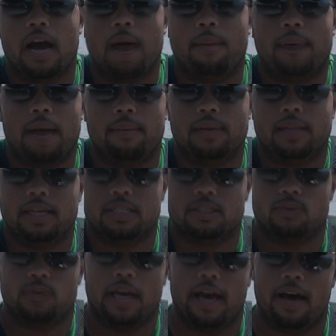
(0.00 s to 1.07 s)
our
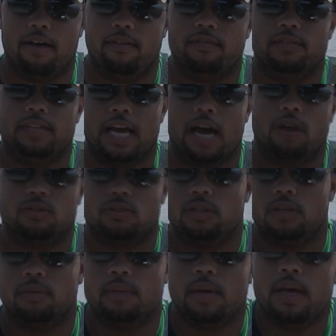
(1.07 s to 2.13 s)
populations we have
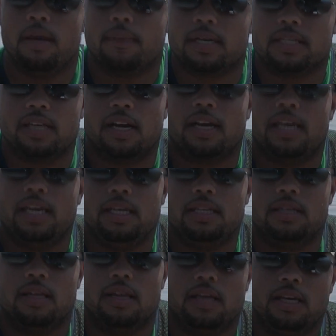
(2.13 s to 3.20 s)
downstream, because they're key
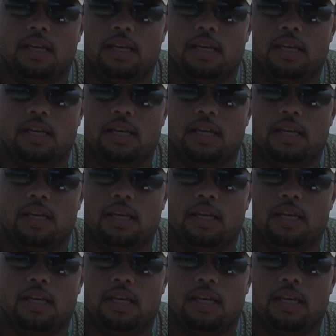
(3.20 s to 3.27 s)
to the